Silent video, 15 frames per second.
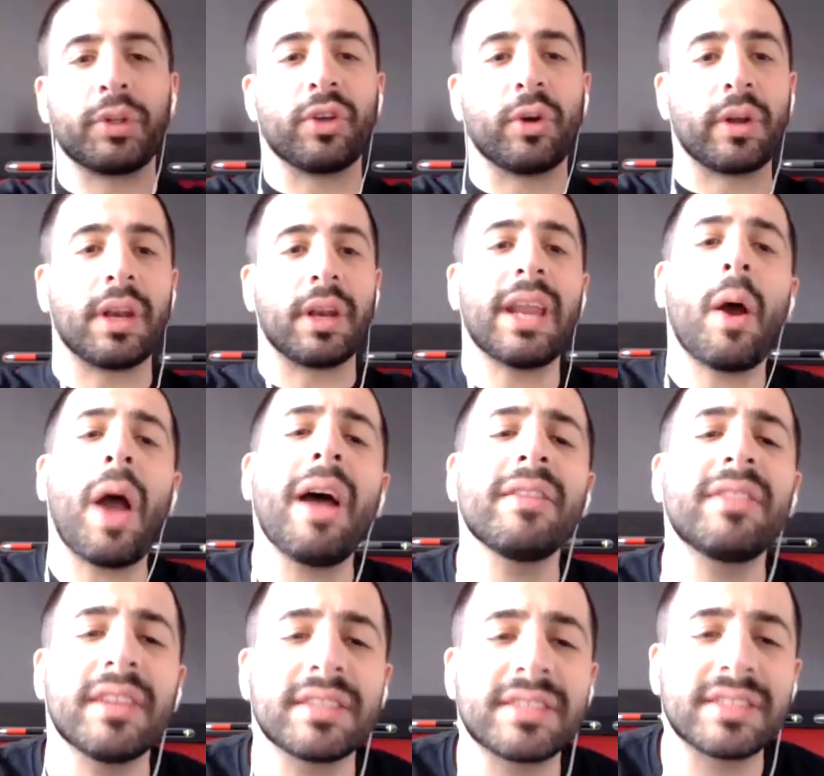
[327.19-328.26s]
doing now? How
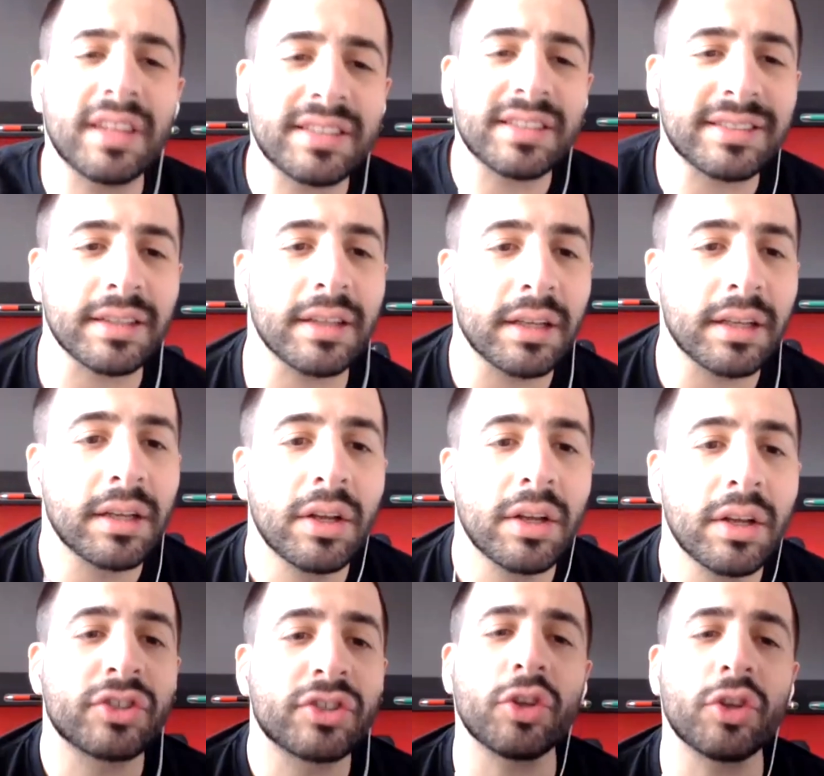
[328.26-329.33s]
this?
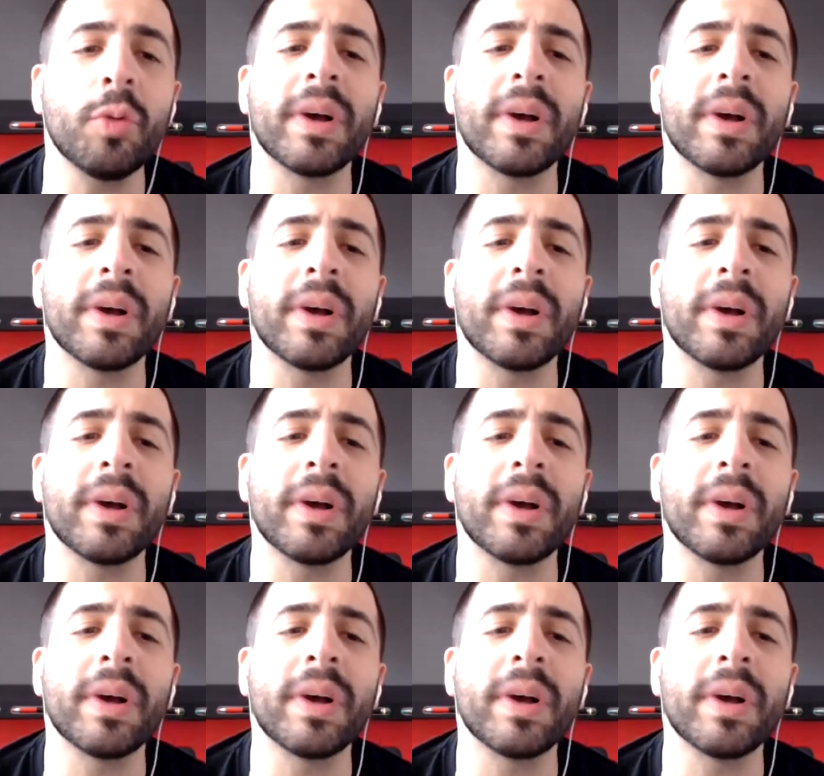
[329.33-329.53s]
So you